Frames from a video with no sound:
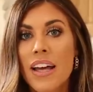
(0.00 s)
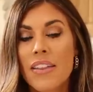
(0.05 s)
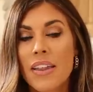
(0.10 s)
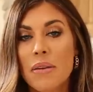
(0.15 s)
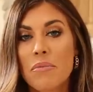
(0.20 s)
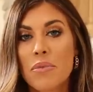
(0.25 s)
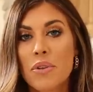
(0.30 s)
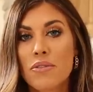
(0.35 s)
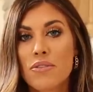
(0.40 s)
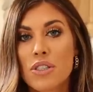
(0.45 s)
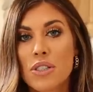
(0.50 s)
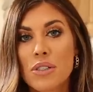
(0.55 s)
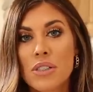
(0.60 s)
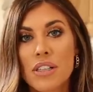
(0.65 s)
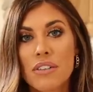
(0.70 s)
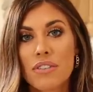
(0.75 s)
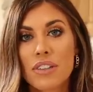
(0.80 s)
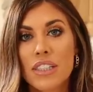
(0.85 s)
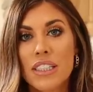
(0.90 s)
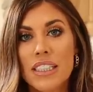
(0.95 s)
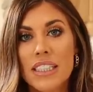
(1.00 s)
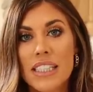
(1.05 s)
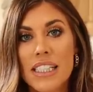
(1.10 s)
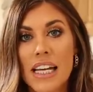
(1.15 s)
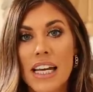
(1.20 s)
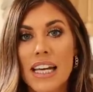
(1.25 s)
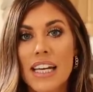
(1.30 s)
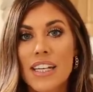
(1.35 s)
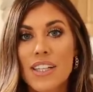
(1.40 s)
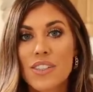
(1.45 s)
They moved to a different
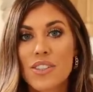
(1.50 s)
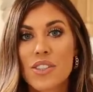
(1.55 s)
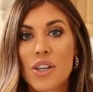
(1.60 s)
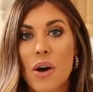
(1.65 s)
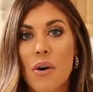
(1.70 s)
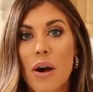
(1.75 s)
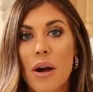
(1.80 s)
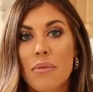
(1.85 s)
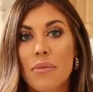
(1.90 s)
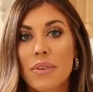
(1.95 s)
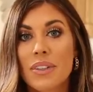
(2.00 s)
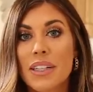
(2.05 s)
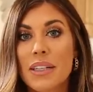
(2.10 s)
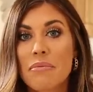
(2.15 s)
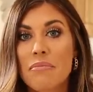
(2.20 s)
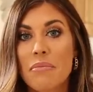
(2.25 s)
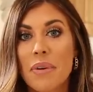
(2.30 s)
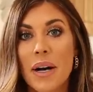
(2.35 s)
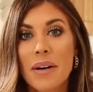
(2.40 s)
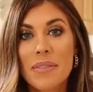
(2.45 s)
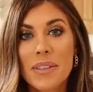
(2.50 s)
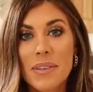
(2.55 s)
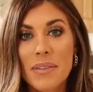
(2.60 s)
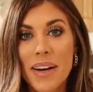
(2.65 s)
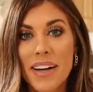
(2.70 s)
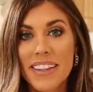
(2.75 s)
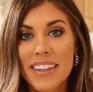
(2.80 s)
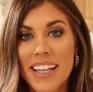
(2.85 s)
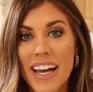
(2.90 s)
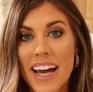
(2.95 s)
state, so I'm really bummed
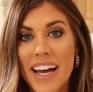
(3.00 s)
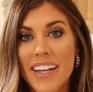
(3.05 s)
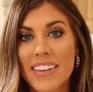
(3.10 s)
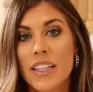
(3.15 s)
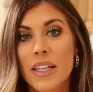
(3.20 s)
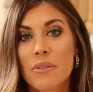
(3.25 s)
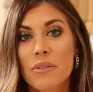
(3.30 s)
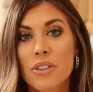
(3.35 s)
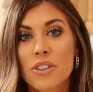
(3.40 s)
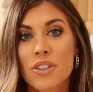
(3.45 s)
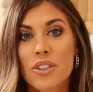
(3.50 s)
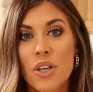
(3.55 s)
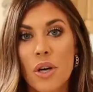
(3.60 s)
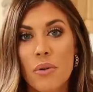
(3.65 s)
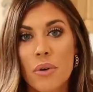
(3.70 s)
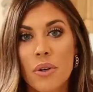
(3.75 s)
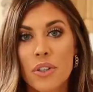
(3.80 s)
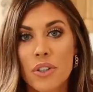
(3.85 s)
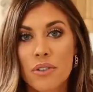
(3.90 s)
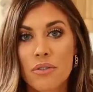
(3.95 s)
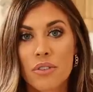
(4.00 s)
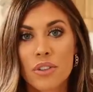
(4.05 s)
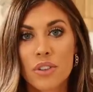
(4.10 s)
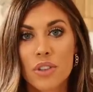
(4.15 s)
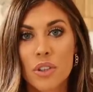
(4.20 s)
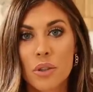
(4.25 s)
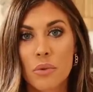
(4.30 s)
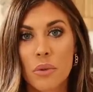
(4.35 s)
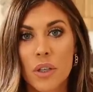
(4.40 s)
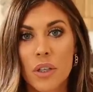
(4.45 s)
about that. They were so wonderful
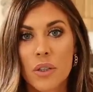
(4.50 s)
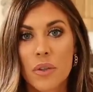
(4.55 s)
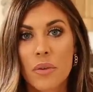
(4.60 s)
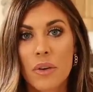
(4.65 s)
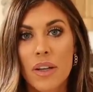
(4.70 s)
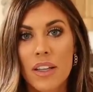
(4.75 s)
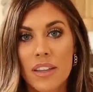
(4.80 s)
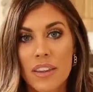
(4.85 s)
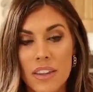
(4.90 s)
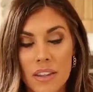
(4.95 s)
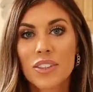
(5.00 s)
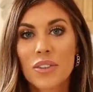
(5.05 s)
to work with.